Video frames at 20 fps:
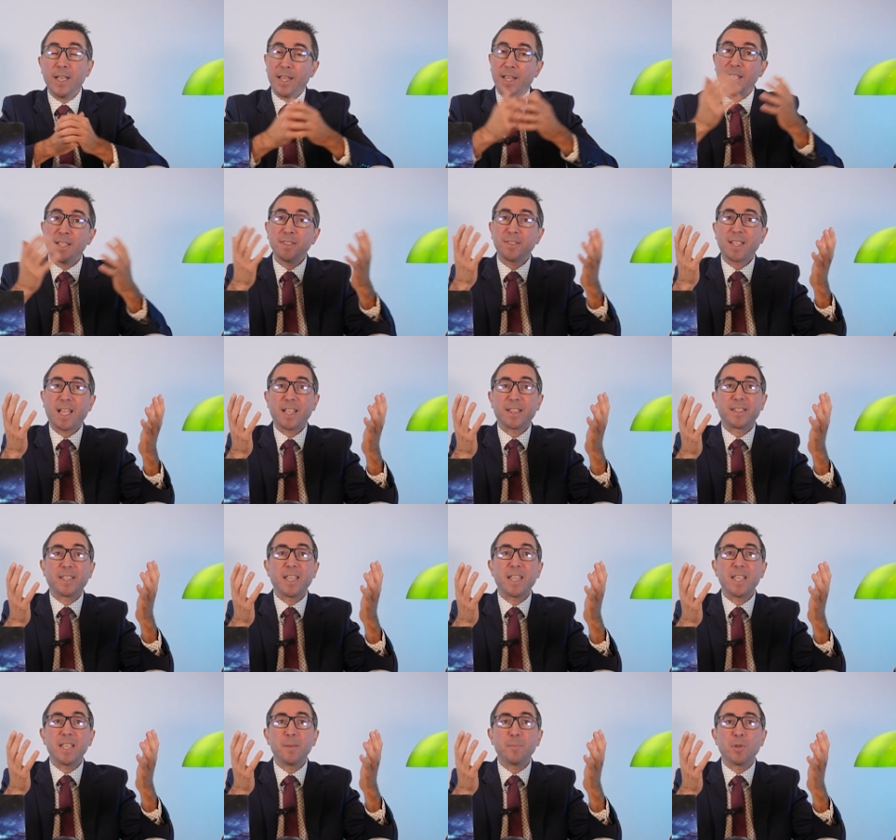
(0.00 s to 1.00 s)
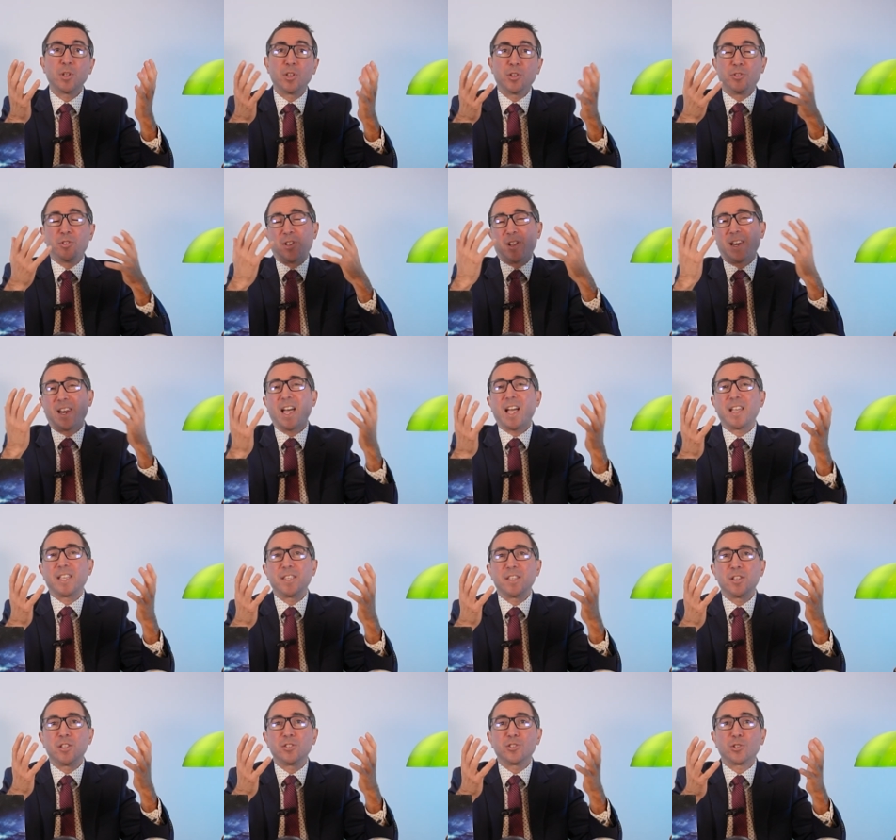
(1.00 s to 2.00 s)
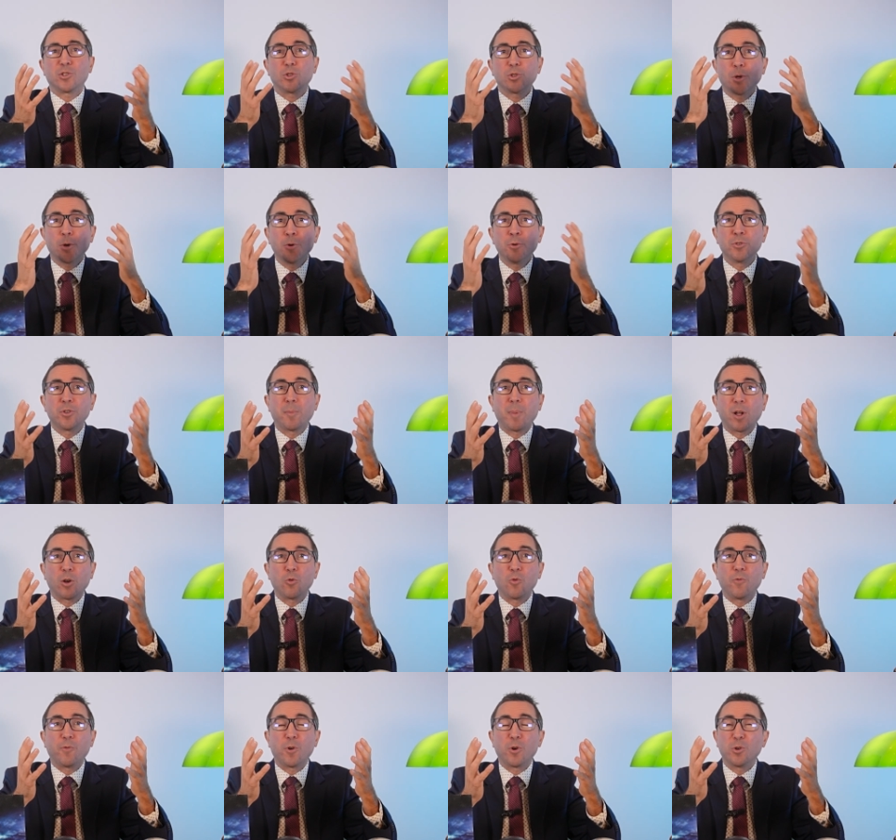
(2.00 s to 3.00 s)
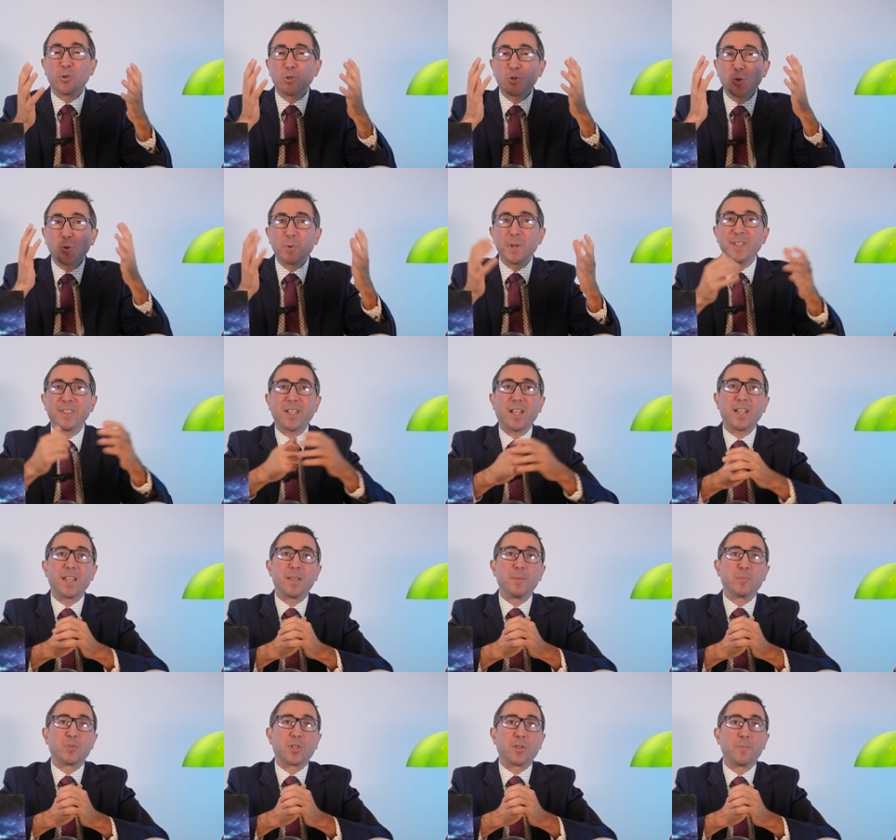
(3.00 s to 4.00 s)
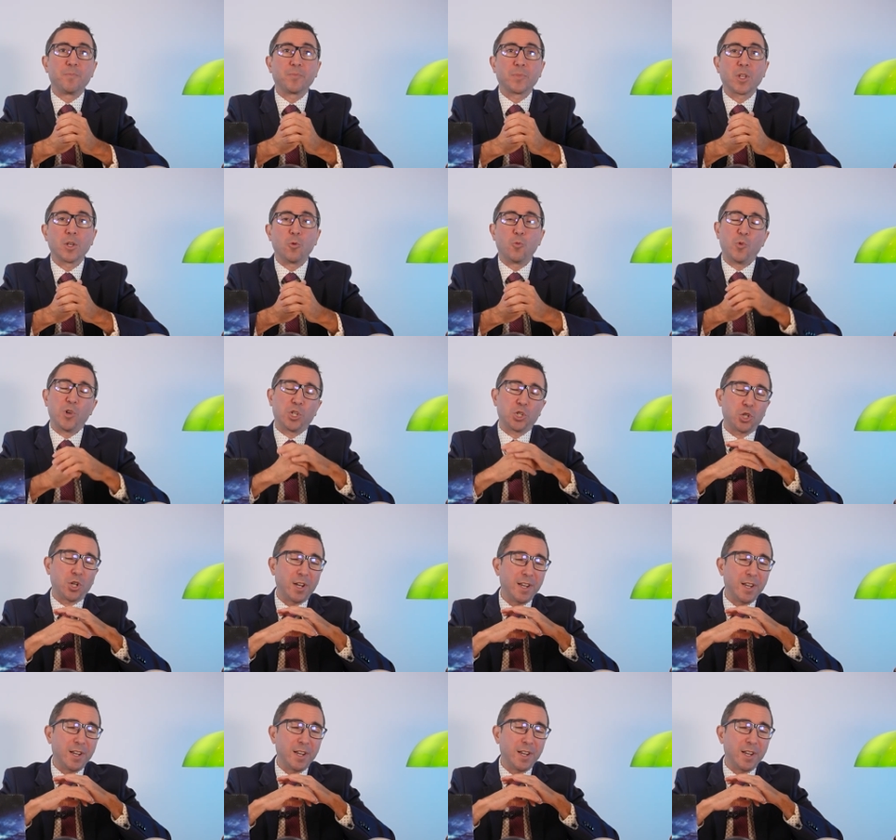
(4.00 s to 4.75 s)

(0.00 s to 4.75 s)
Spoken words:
In that game, the Lions turned the ball over 3 times, which